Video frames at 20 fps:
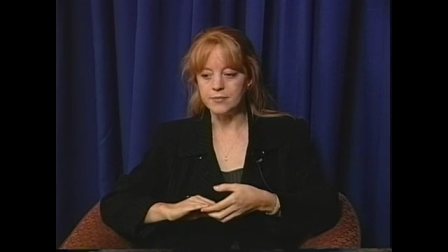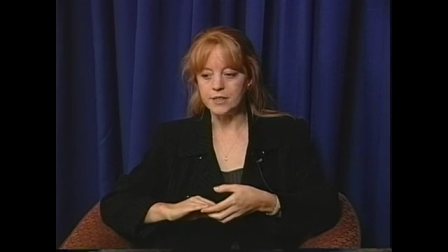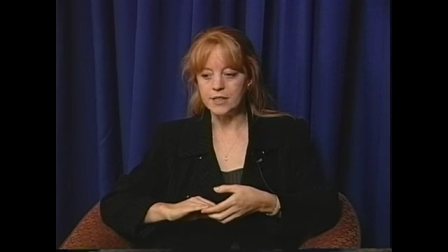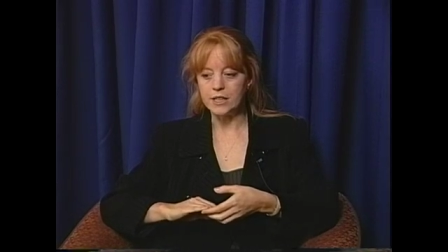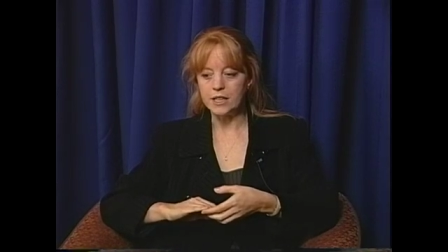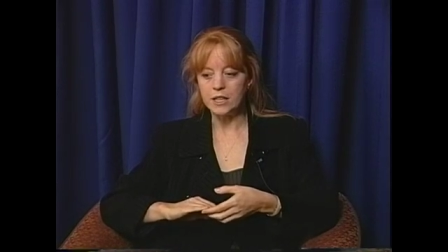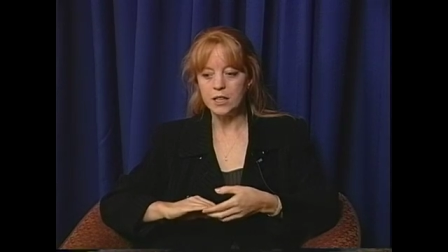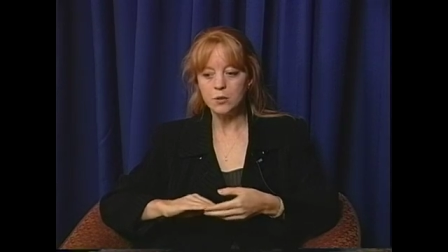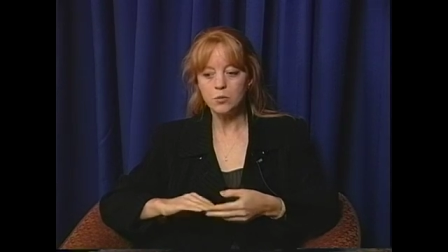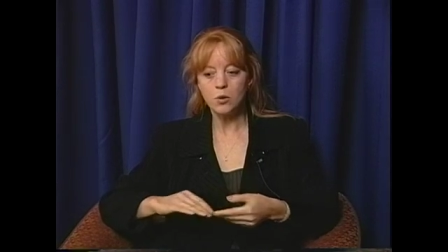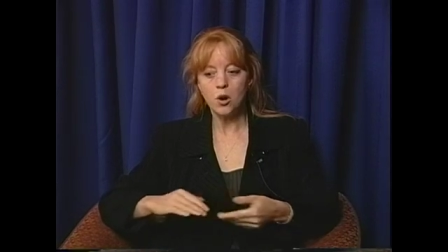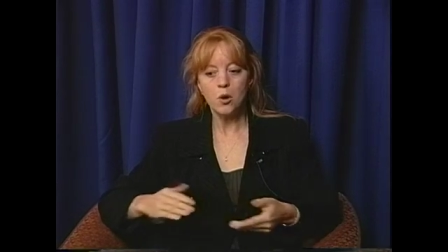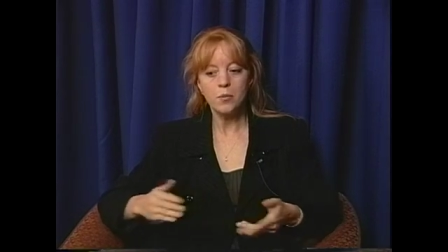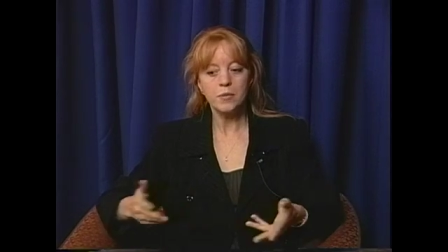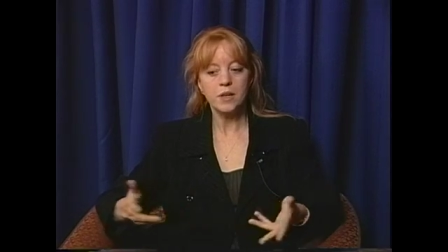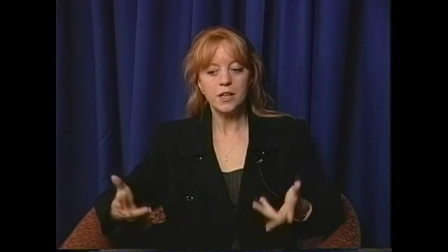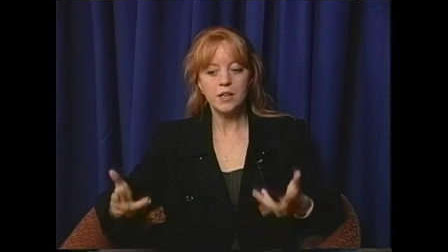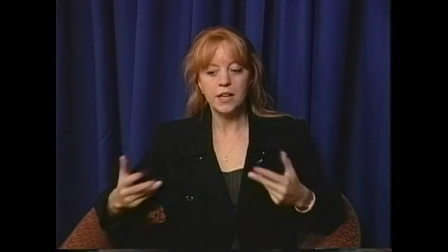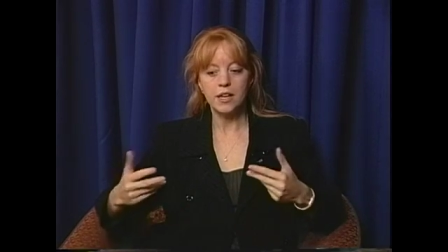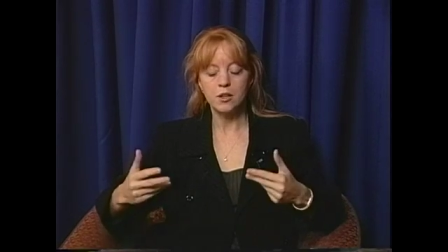he wrote
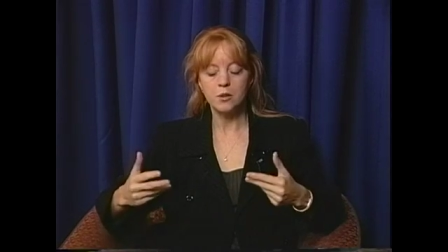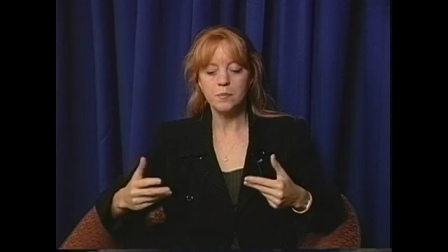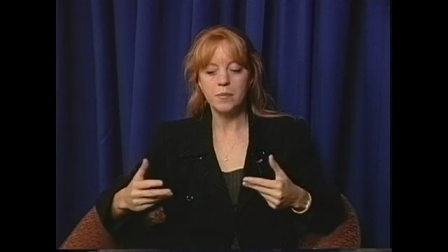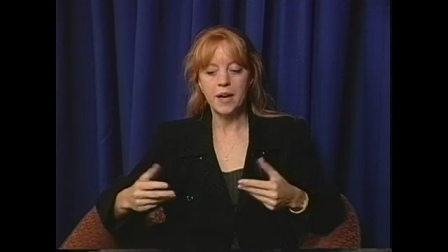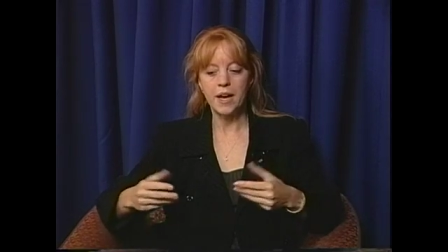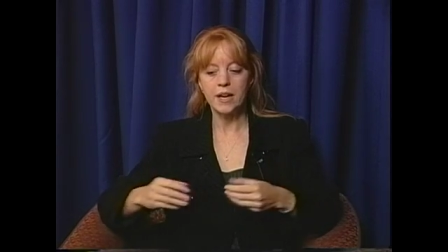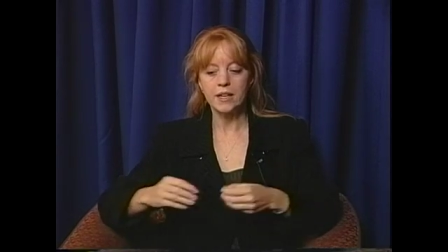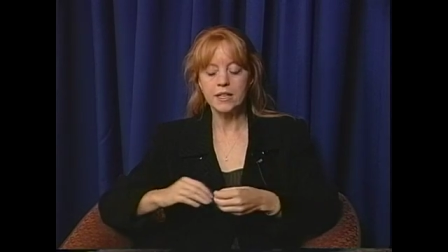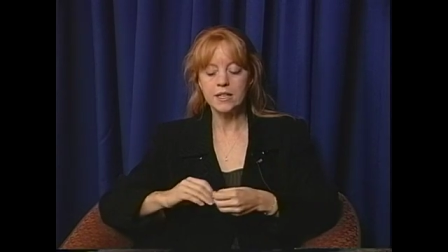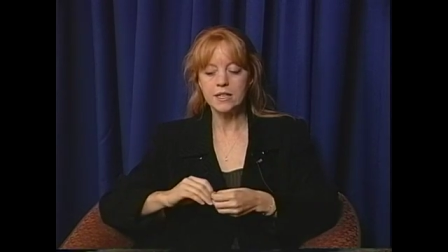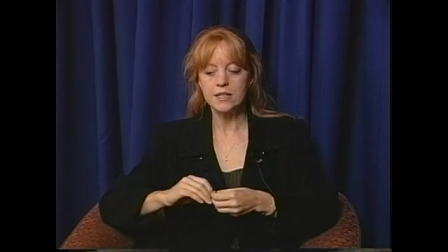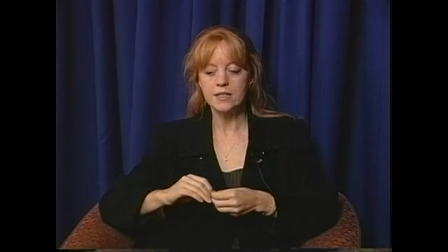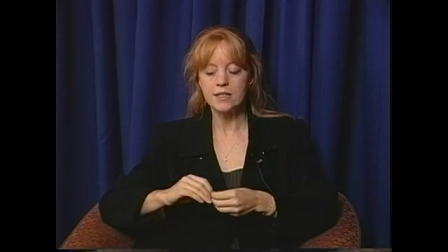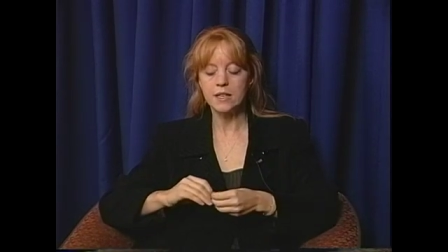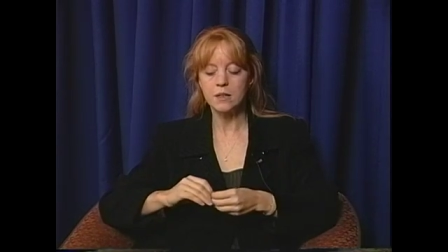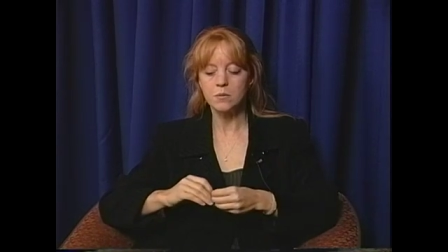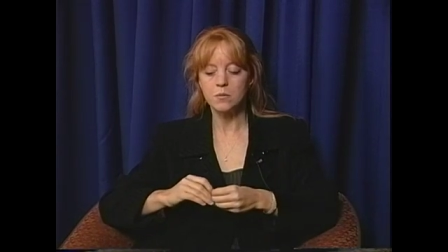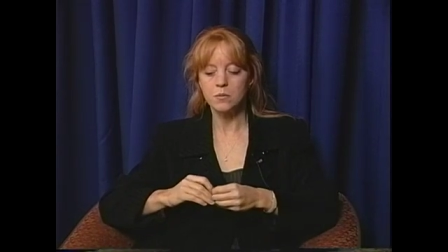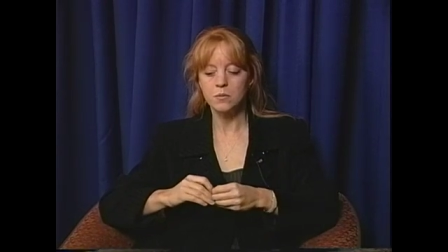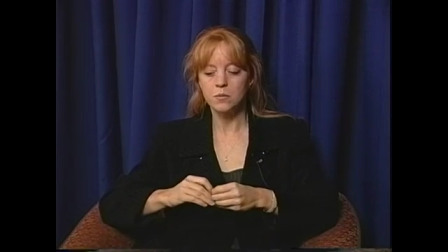me a letter back, and he
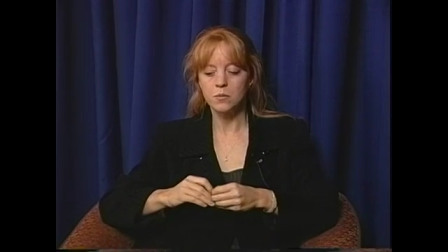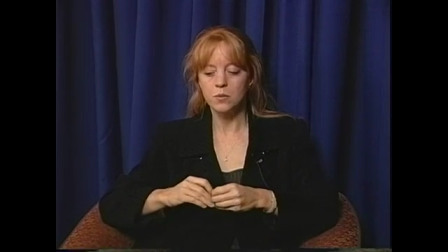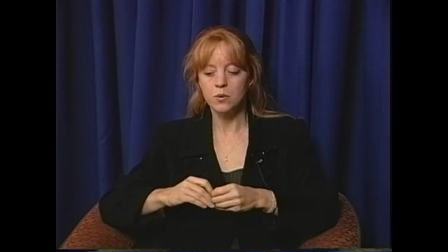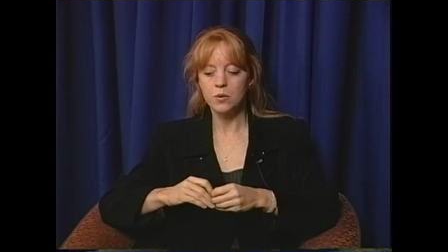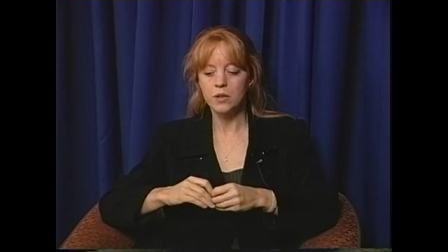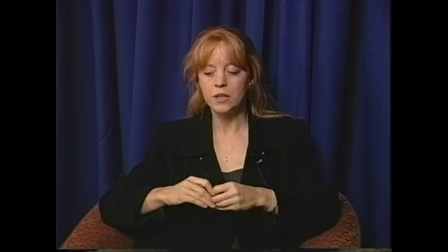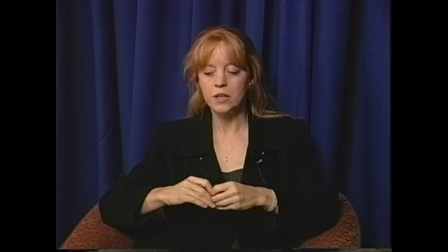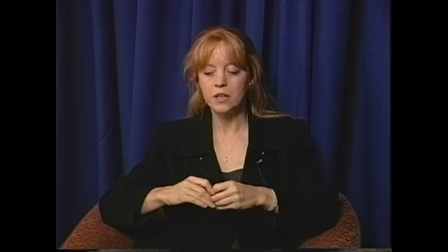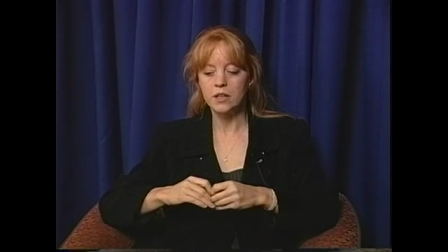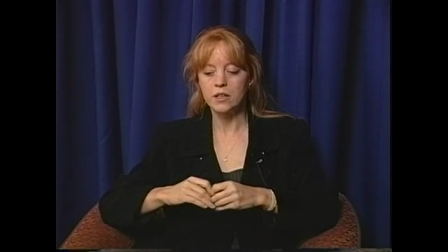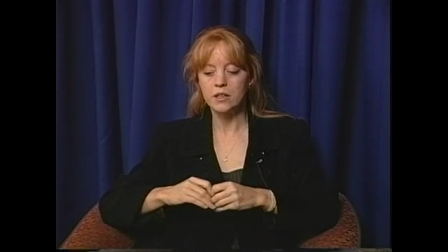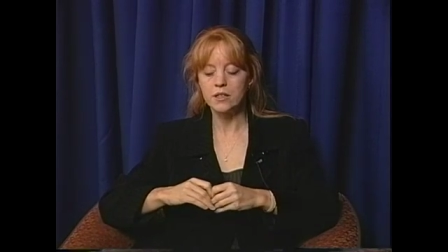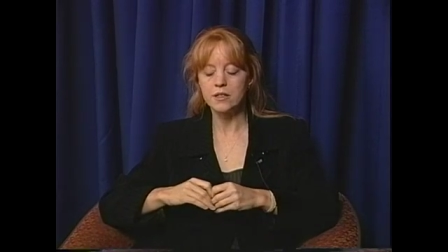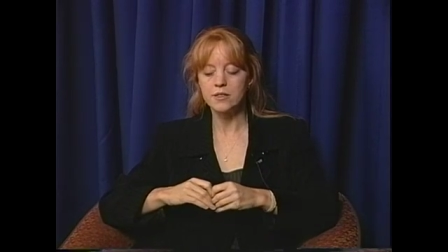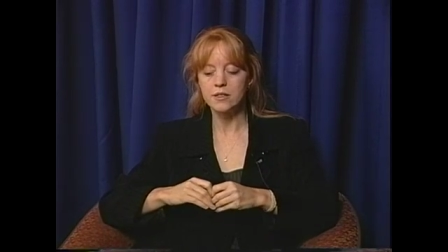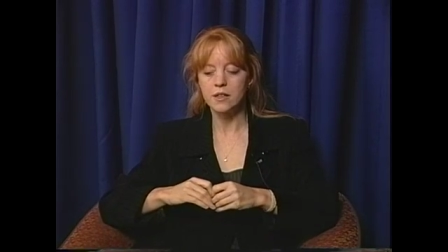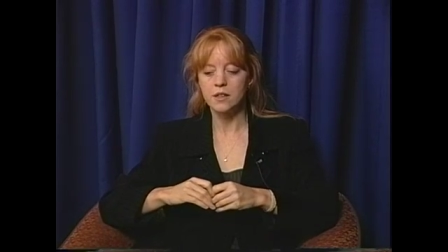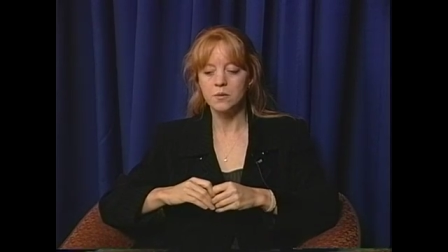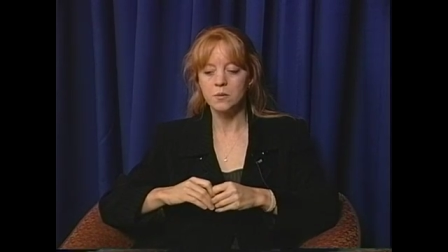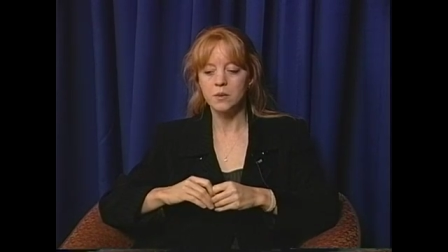said, Maria, he
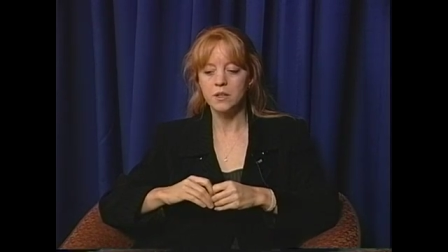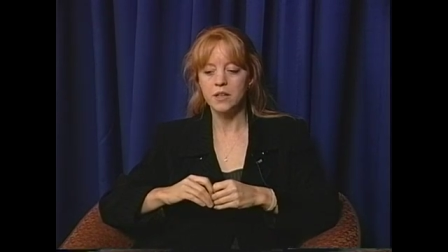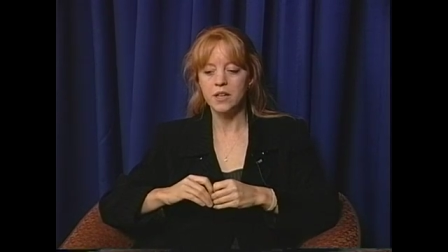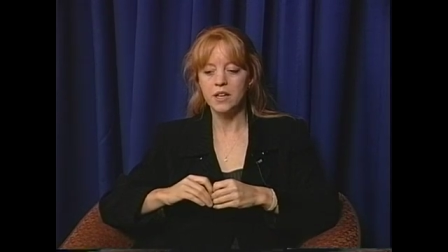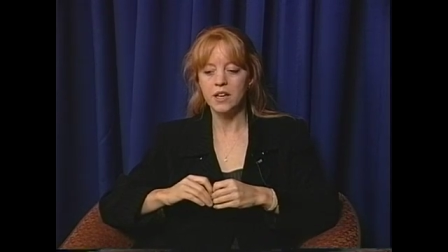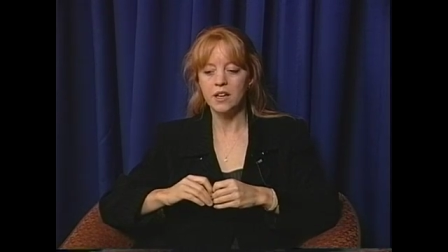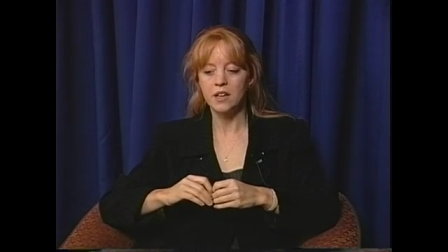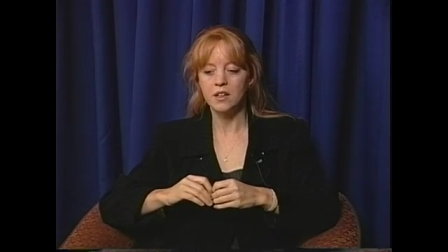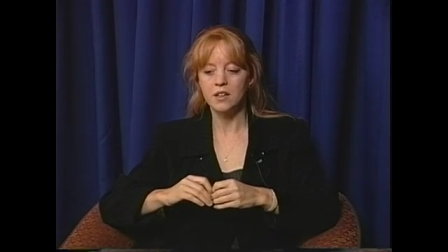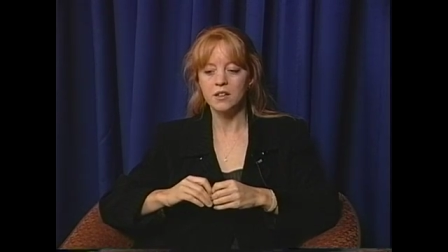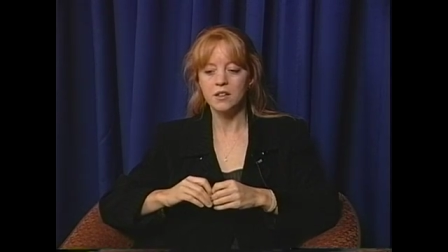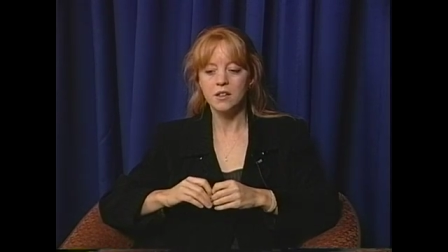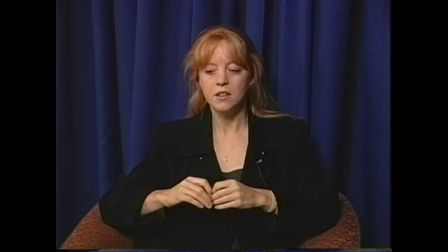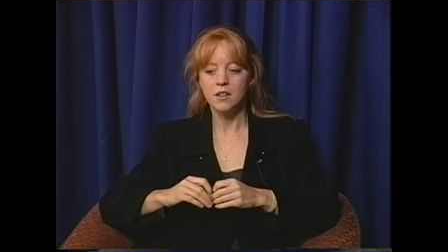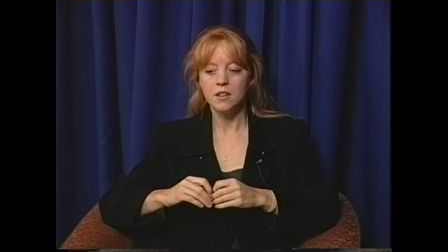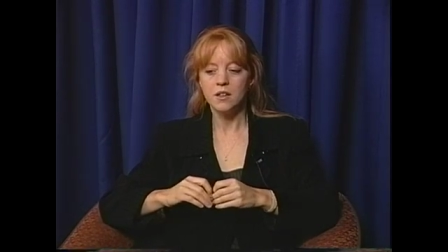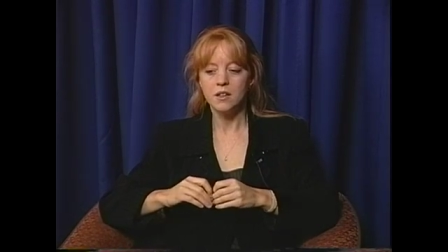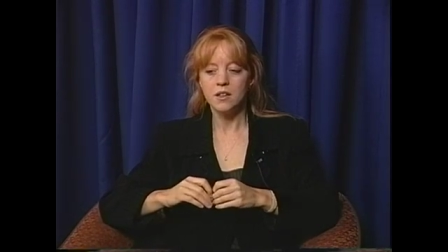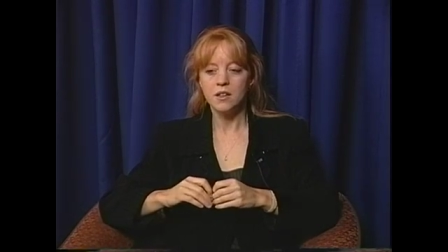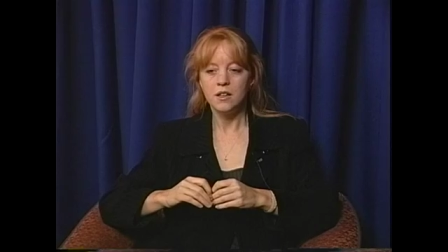said, we can't
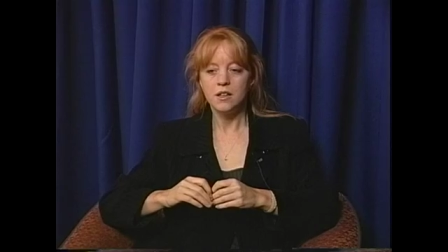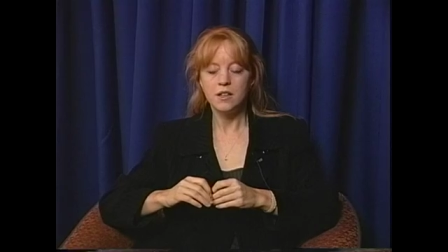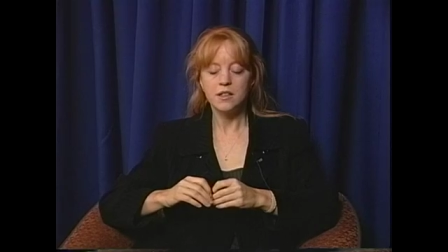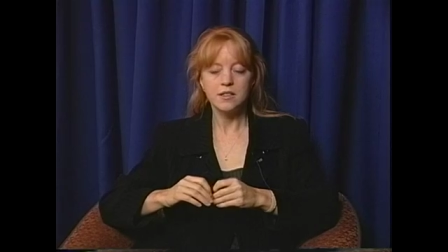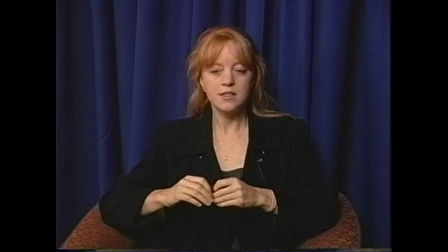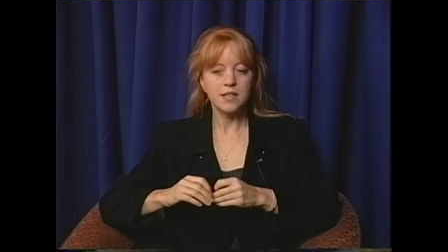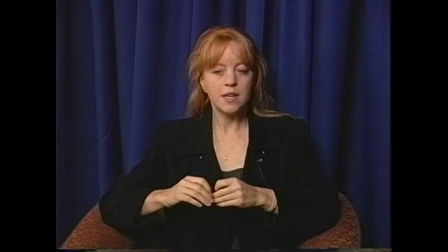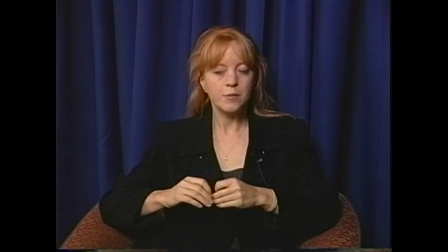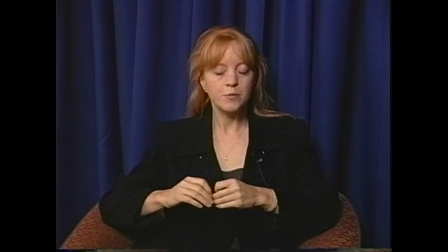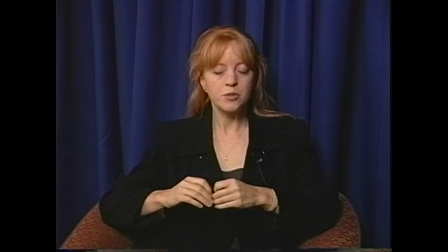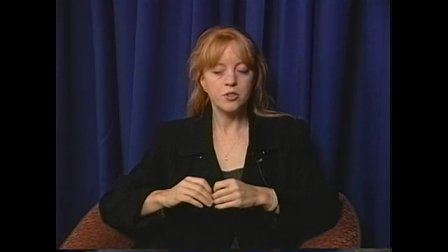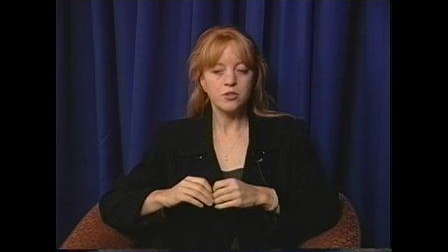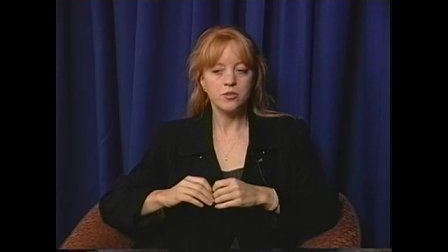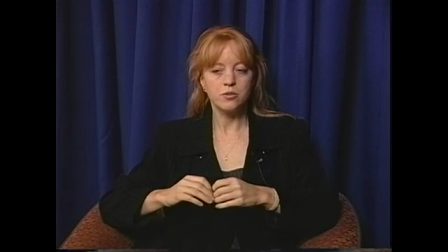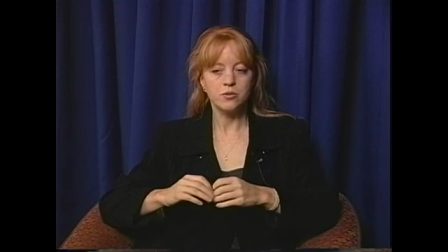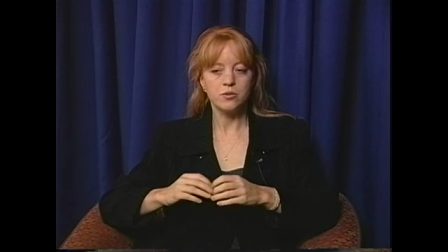accept you.